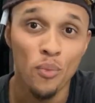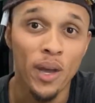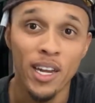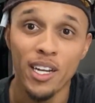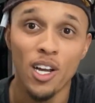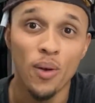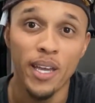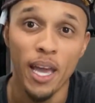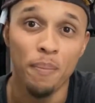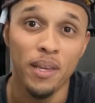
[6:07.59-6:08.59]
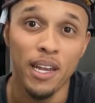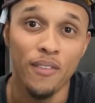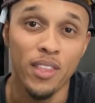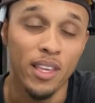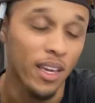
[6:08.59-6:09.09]
ready to go camping and
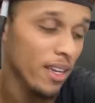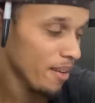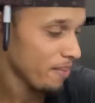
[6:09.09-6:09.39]
everything,